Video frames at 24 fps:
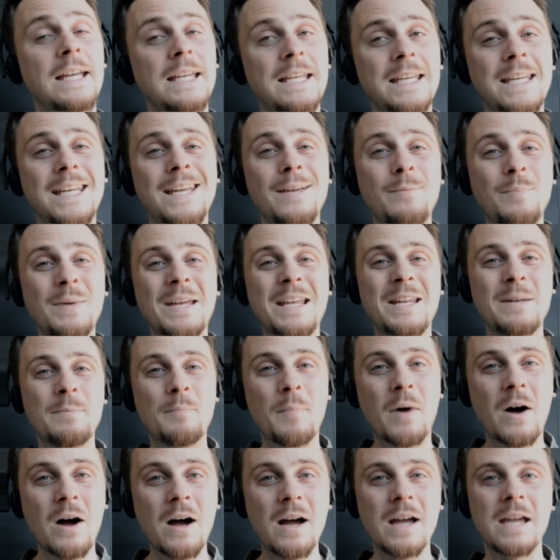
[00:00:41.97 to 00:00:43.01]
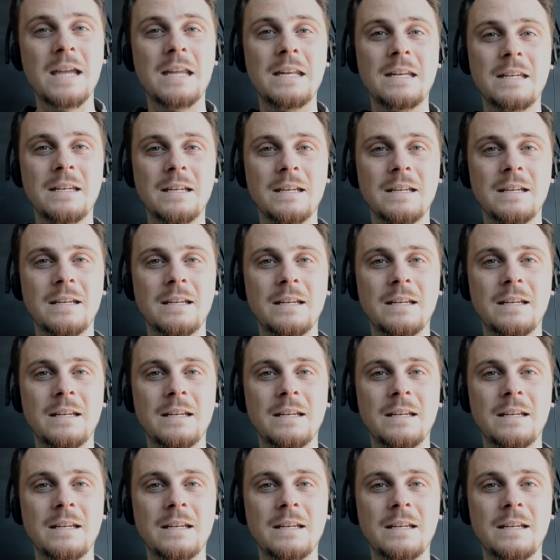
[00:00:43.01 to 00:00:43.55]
keep in mind.